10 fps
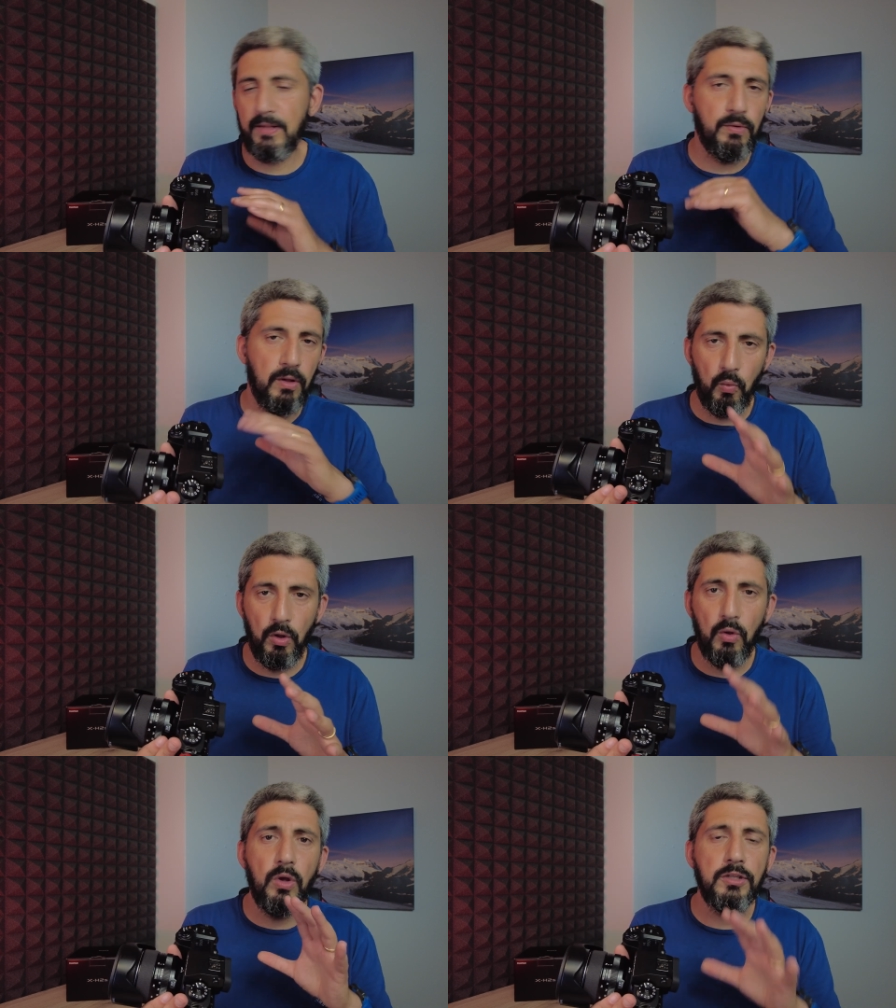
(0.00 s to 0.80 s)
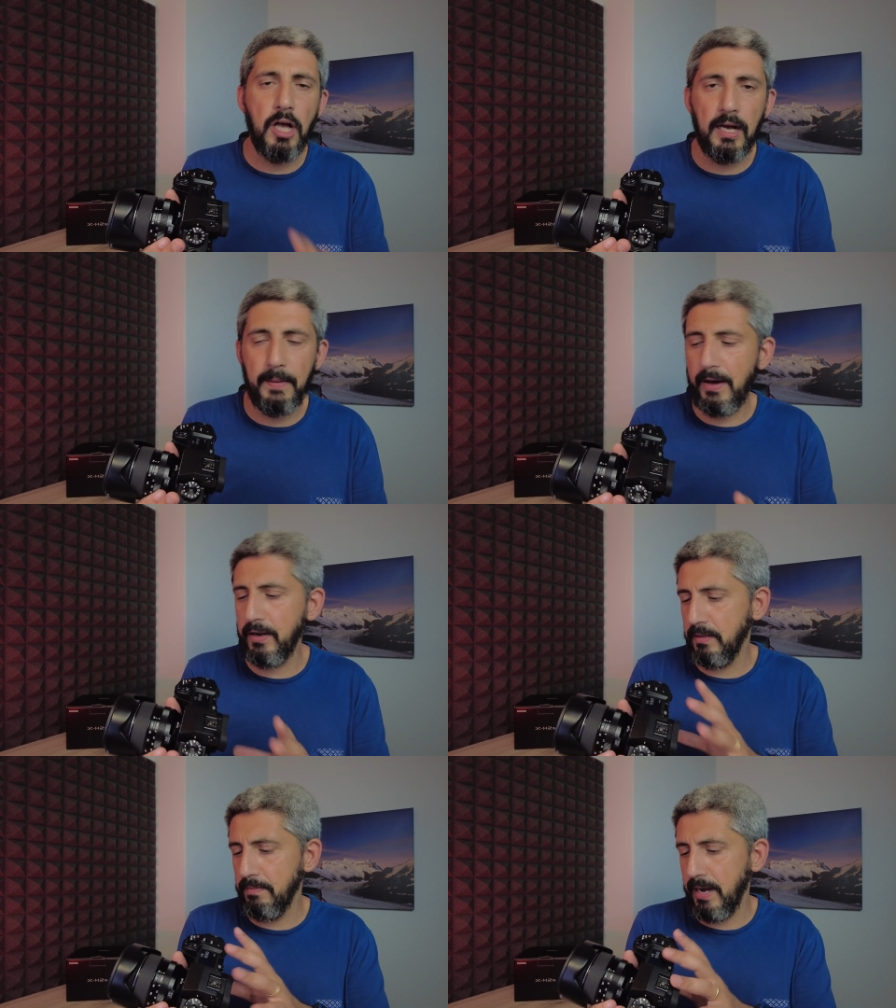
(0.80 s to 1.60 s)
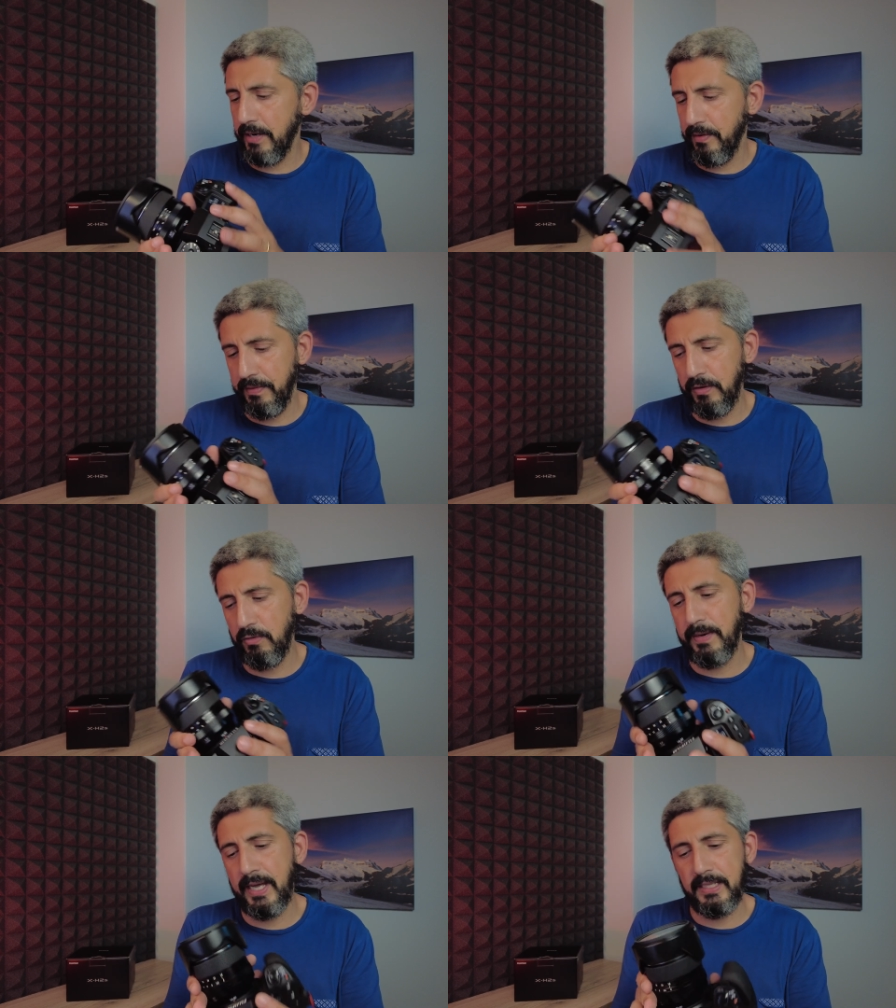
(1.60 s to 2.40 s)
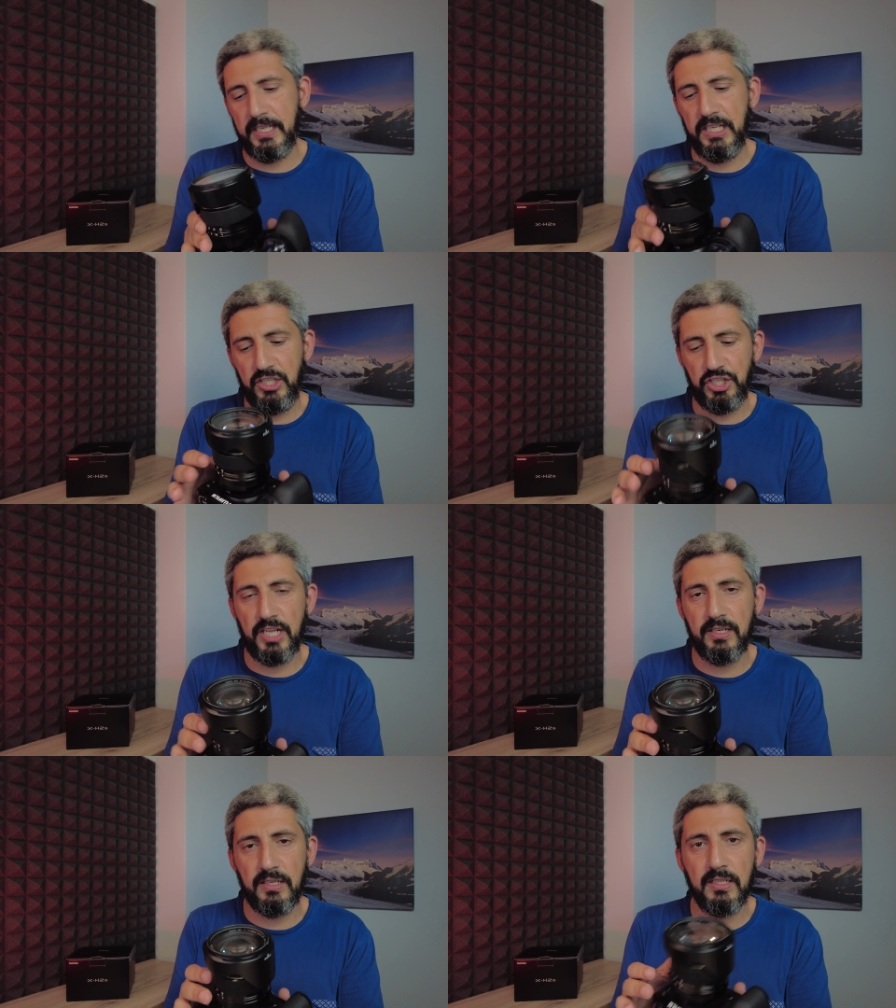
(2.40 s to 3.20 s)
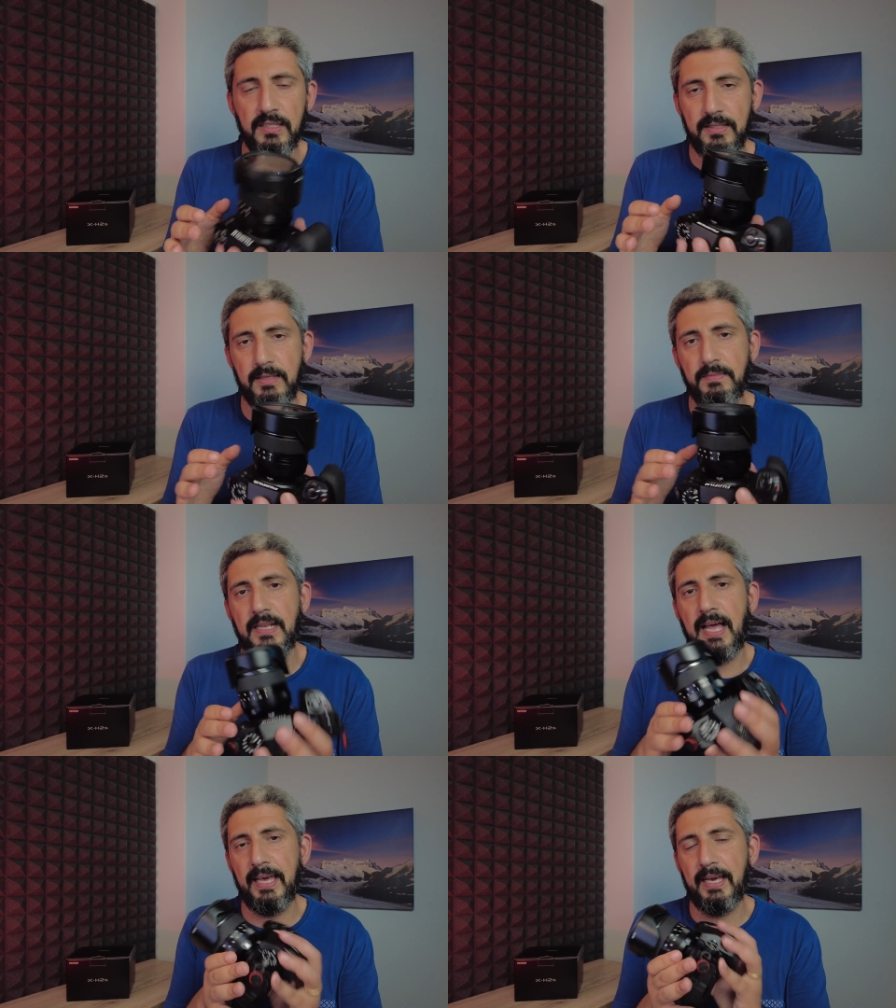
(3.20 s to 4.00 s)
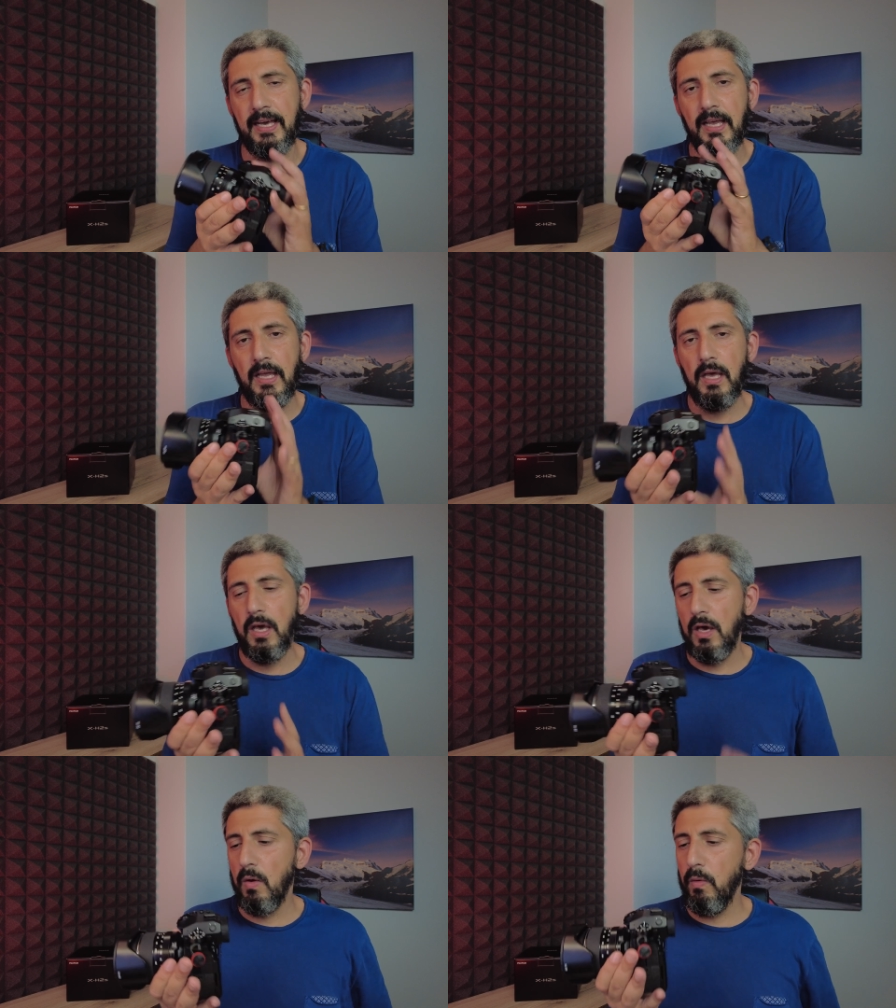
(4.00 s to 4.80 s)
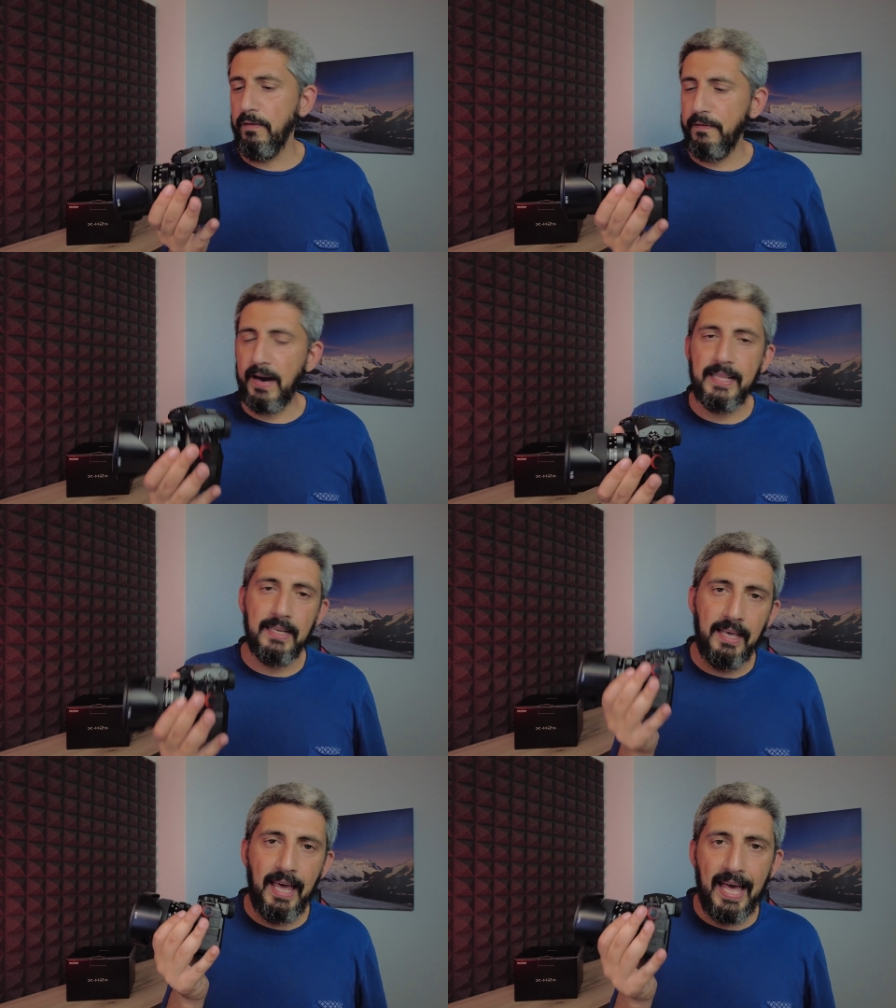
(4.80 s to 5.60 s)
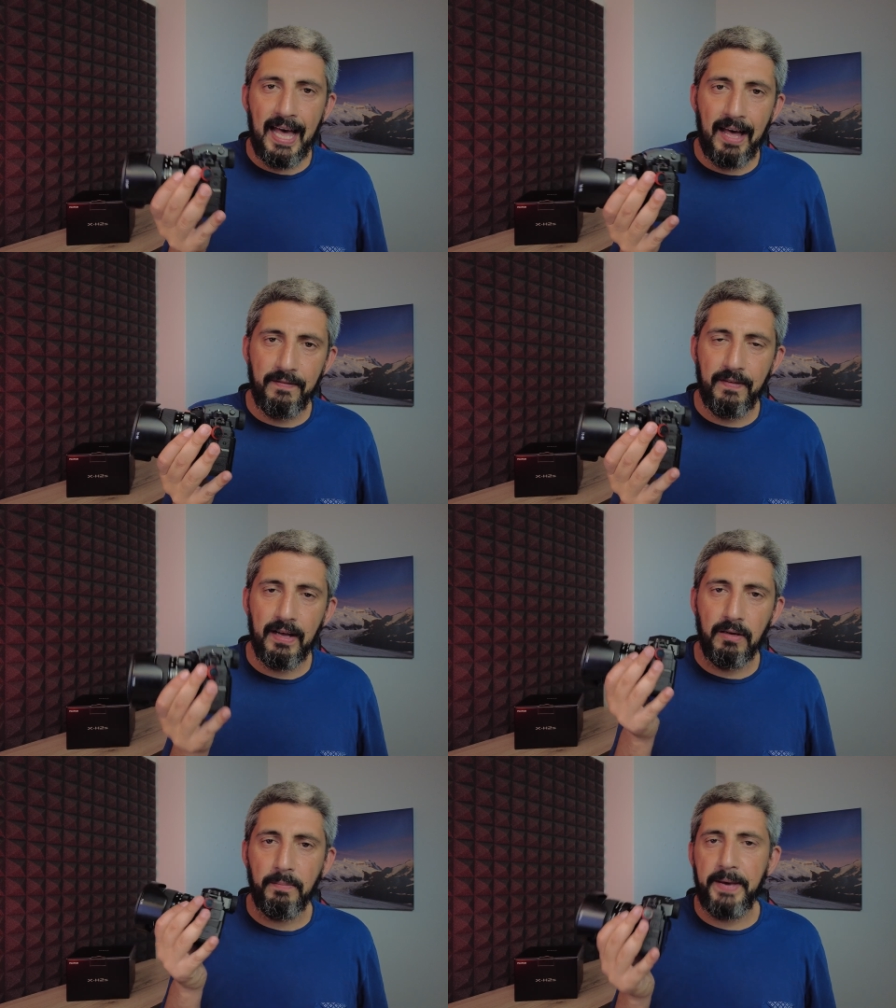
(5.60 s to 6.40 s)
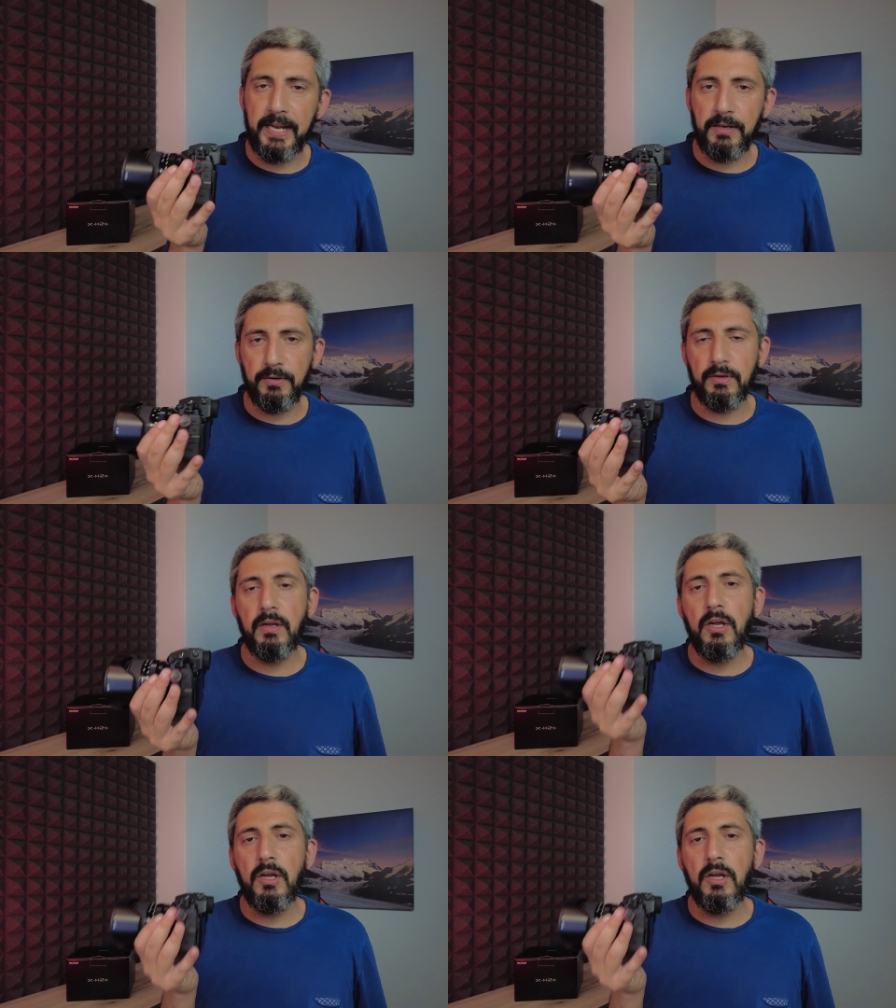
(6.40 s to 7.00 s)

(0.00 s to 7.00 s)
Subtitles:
We'll talk about it in my review, but in general, it seems like we finally have a competitor